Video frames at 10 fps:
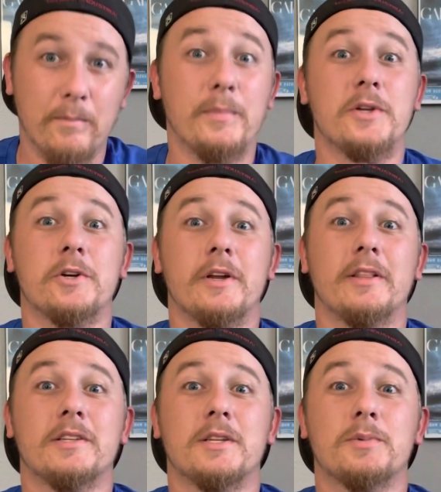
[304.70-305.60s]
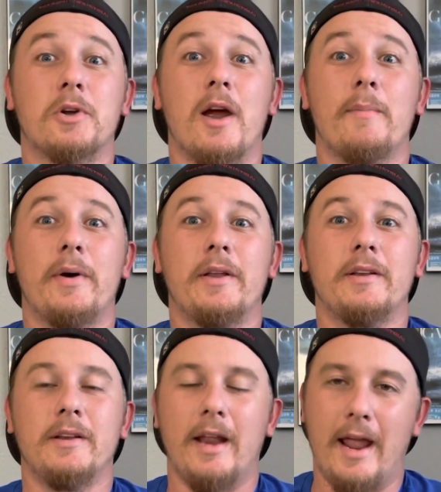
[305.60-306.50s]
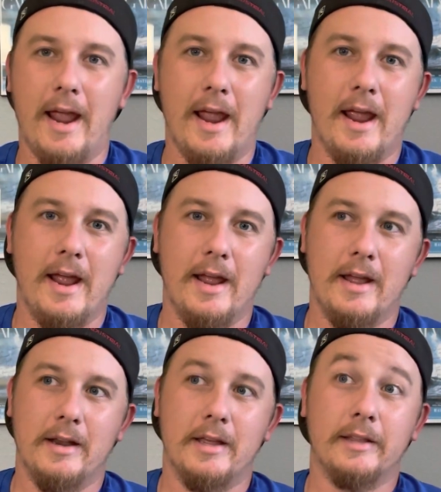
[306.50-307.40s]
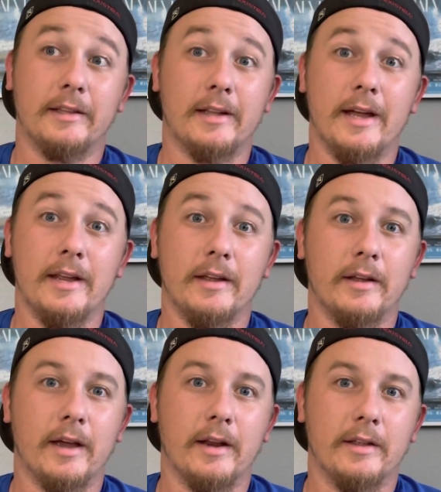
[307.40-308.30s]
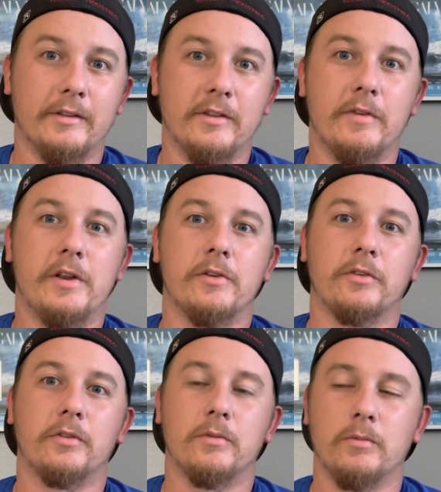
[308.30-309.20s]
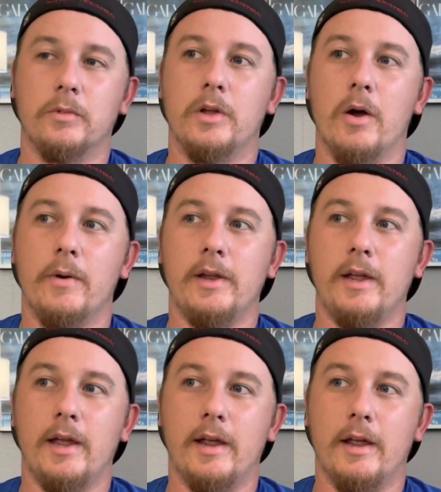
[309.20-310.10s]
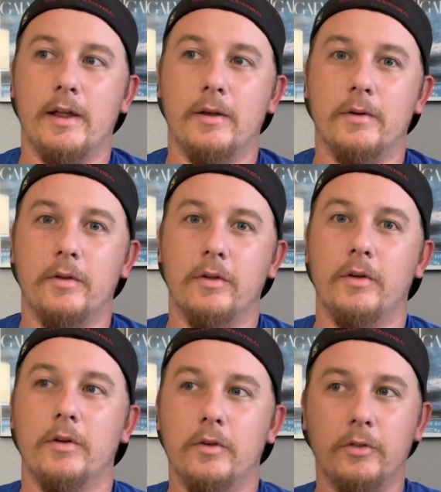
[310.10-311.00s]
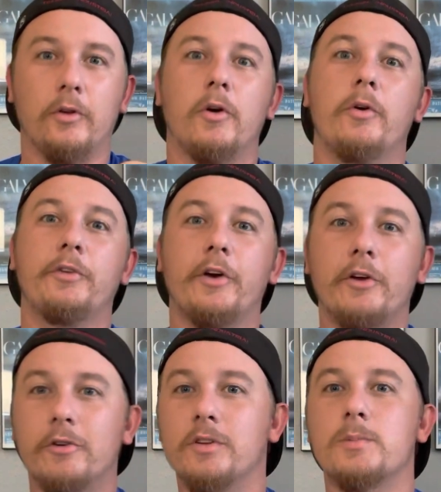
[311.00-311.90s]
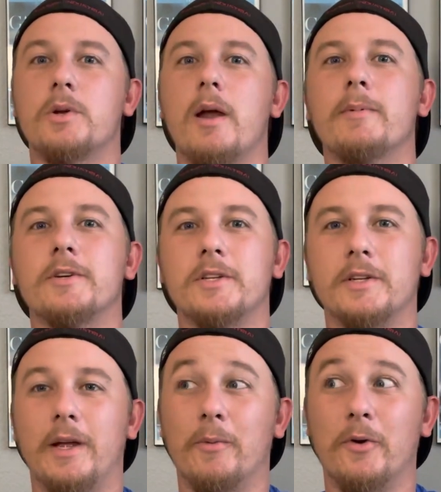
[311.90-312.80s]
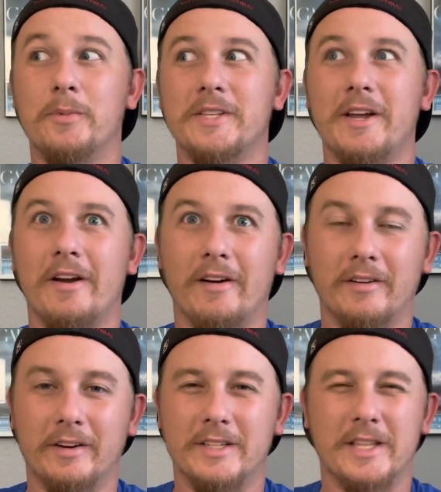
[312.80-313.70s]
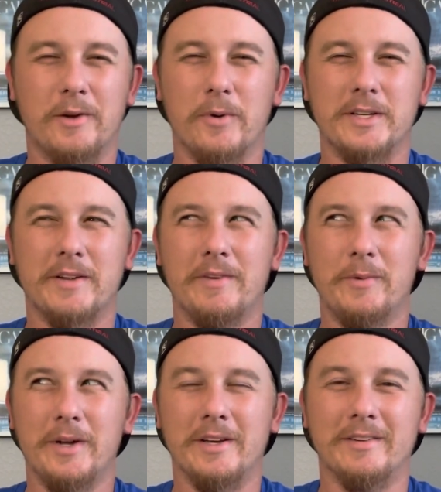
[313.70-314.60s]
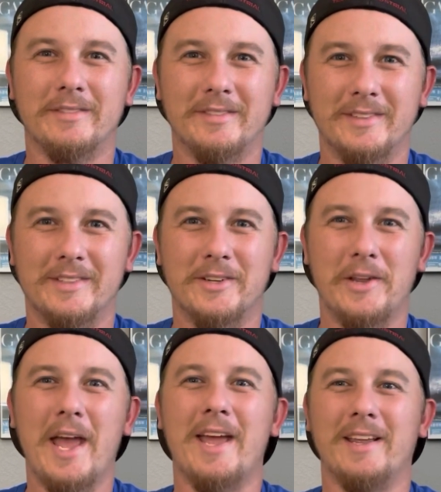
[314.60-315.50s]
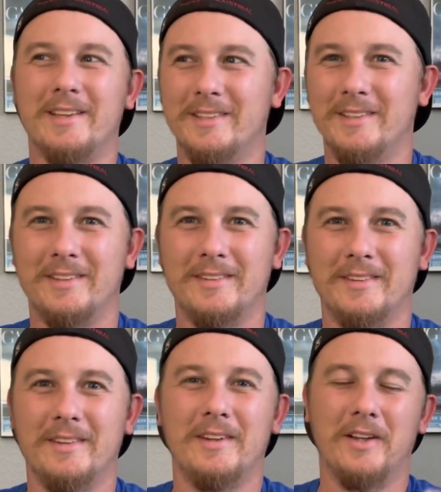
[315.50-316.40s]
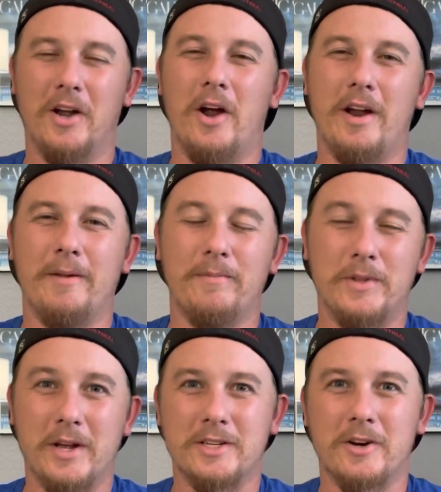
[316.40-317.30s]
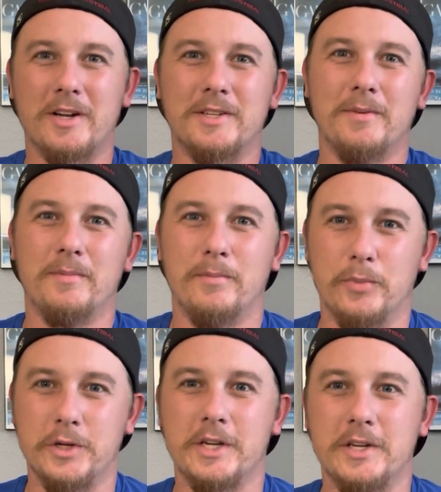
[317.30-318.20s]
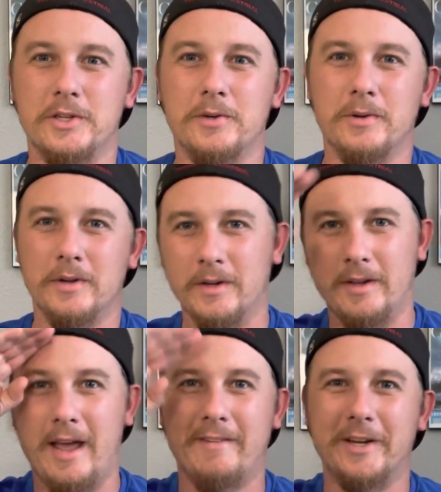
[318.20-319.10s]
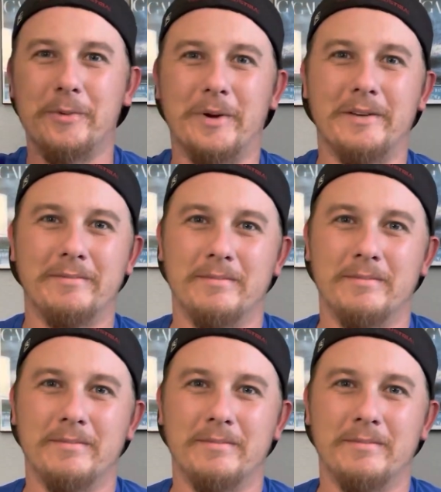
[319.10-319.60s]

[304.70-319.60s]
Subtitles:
Be sure to hit the subscribe button and hit the like, kind of gets these videos going, and the goal is 100 subscribers, and we're almost there, because I think we're at 71. So yeah. All right, you guys are awesome. Appreciate you. Have a good one.